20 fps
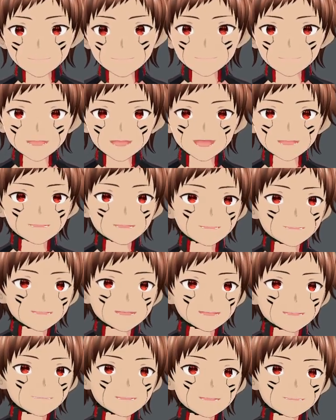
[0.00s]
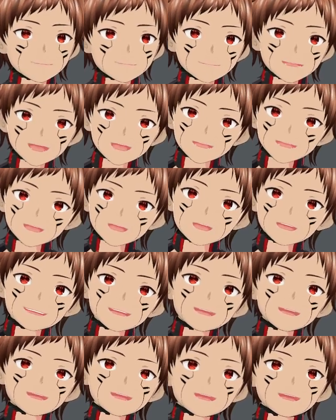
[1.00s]
I feel like this is something like
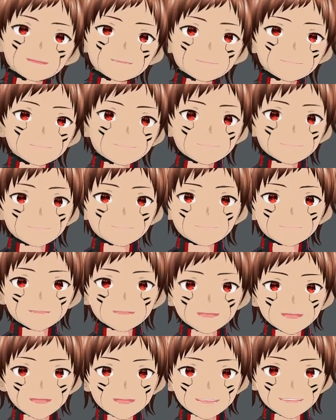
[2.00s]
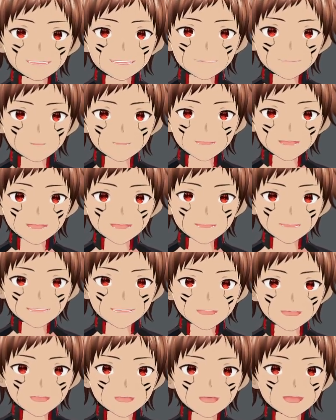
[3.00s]
the Chaos one, like 10
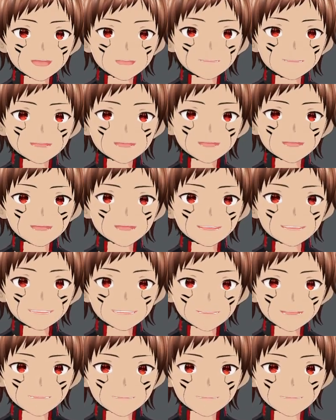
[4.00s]
points, and KX